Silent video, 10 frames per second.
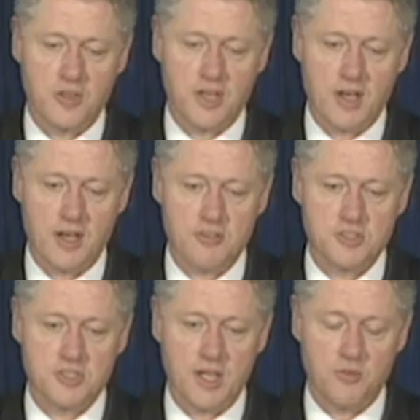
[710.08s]
the
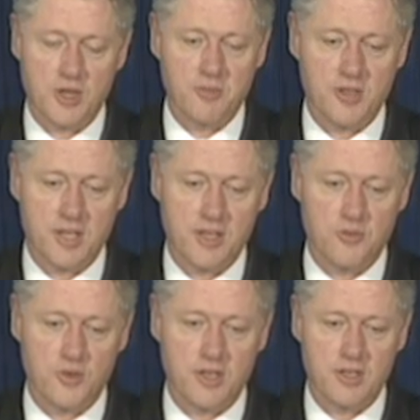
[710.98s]
Congress that we
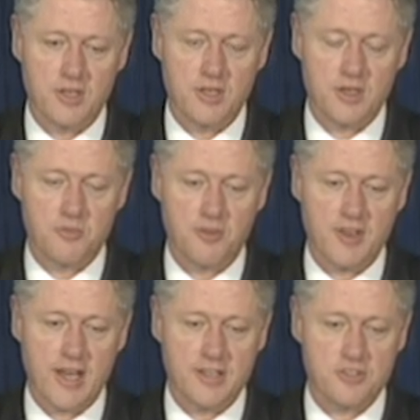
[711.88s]
believe would
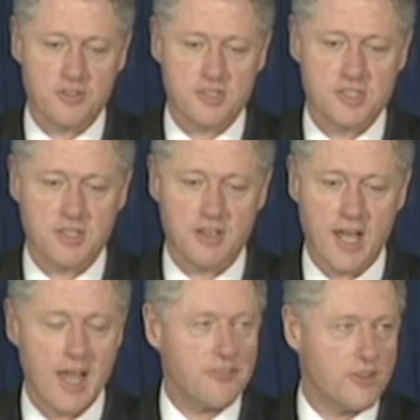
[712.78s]
provide insurance to
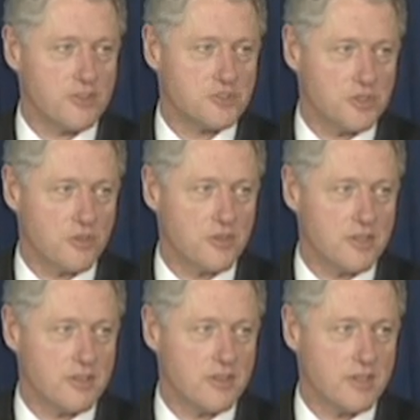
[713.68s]
half of those
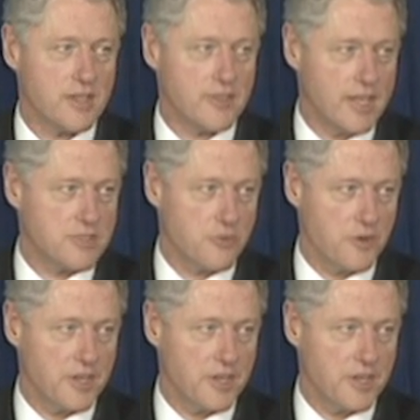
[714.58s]
children in the next 4